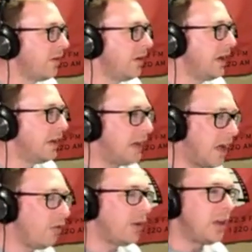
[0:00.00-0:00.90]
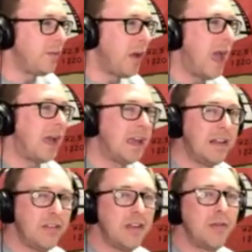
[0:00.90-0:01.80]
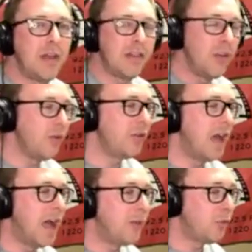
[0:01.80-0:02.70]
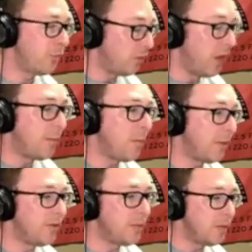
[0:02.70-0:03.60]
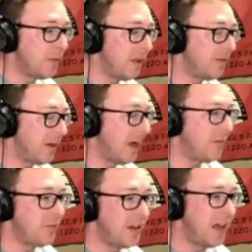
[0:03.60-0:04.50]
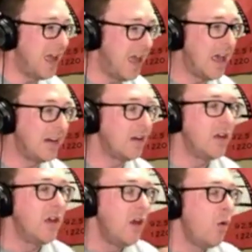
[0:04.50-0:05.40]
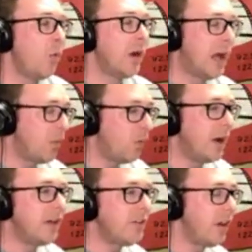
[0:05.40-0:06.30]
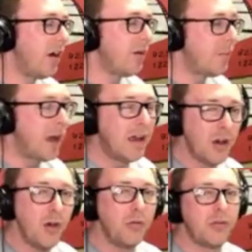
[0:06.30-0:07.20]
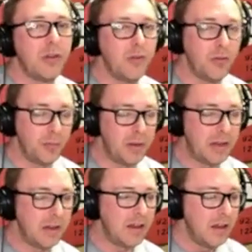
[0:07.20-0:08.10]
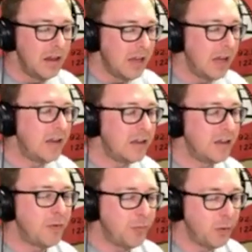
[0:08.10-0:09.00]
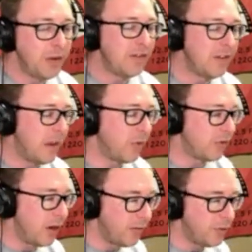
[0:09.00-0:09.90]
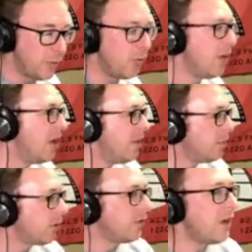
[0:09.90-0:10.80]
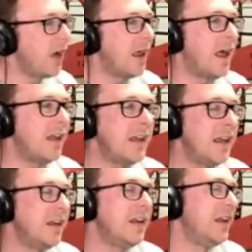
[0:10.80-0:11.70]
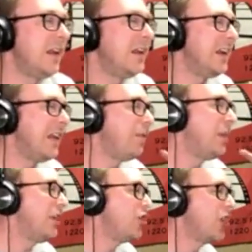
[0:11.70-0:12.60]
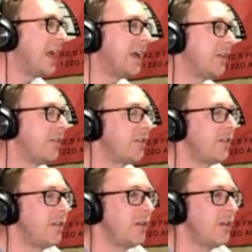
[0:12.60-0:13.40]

And now looking back, it seems like those times were probably some of the best times that I had, when I was on my own, so to speak, in a different place than I was comfortable, because it didn't give me a chance